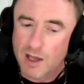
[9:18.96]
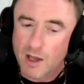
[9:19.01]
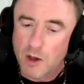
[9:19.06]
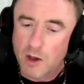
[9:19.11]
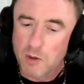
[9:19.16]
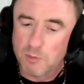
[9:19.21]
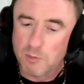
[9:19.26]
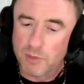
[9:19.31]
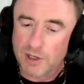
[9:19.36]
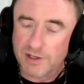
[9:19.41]

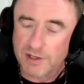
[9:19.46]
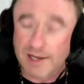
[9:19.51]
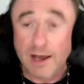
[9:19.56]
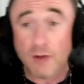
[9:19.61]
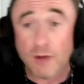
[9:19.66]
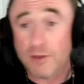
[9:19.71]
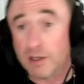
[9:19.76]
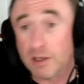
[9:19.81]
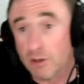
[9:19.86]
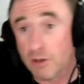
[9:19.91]
but
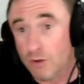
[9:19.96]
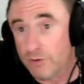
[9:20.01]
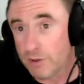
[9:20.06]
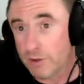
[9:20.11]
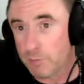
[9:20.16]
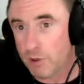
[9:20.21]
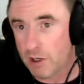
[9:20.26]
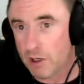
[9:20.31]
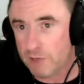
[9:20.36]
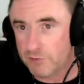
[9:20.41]
now they know they're
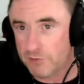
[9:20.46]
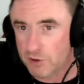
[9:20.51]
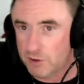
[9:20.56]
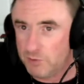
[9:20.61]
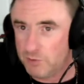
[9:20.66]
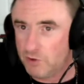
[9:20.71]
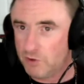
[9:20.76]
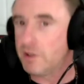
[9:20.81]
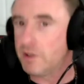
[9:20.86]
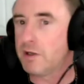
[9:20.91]
part of a
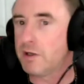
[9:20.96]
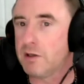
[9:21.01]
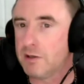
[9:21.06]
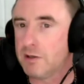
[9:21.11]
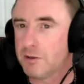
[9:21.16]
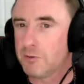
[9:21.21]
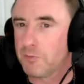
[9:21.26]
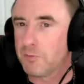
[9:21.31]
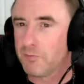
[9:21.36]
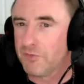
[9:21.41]
community.
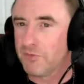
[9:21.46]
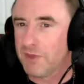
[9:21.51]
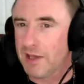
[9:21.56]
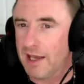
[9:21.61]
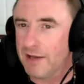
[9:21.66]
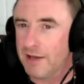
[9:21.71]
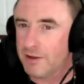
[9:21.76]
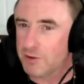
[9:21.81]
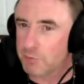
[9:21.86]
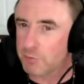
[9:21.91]

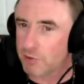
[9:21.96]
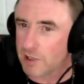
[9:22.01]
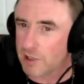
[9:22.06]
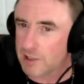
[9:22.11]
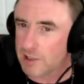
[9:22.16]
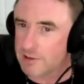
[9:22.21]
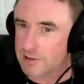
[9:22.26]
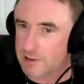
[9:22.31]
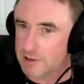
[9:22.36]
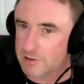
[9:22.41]
And in the
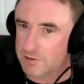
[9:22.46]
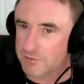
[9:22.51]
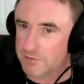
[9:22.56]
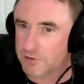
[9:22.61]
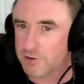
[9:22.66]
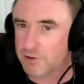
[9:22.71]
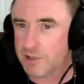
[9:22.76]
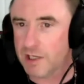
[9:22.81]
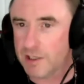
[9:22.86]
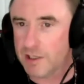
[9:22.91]
process of
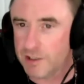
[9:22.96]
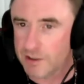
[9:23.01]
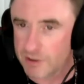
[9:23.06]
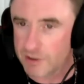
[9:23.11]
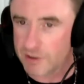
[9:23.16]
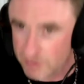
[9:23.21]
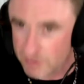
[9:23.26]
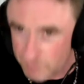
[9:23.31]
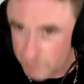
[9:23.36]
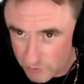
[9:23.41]
creating a
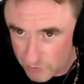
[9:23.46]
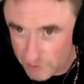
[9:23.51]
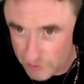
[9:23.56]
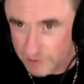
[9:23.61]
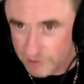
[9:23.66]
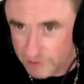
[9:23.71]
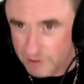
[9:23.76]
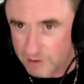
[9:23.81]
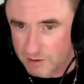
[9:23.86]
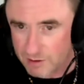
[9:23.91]

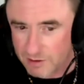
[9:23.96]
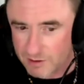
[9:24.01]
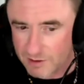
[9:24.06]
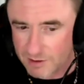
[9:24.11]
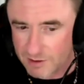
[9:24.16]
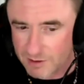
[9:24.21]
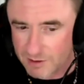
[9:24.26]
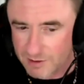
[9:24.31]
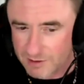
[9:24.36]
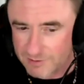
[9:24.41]
community,
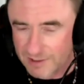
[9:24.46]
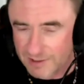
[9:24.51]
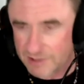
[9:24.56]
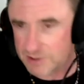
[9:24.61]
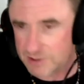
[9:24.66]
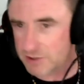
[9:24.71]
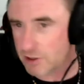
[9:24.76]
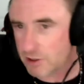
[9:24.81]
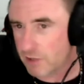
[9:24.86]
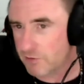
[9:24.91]
they
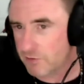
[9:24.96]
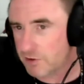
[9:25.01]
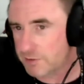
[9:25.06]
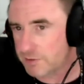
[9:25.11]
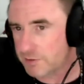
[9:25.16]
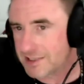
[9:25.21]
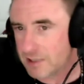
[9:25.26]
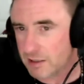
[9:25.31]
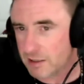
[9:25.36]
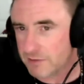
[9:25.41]
discover
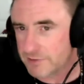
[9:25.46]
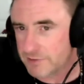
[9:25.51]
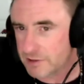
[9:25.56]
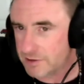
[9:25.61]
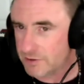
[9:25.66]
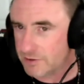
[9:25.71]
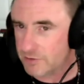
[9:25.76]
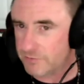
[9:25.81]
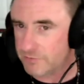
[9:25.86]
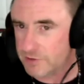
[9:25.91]
themselves as
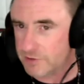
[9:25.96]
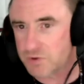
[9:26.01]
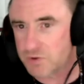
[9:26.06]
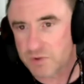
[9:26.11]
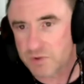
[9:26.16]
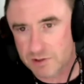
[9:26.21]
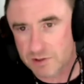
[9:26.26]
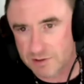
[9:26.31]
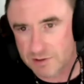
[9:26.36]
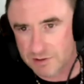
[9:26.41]

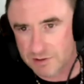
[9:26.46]
individuals.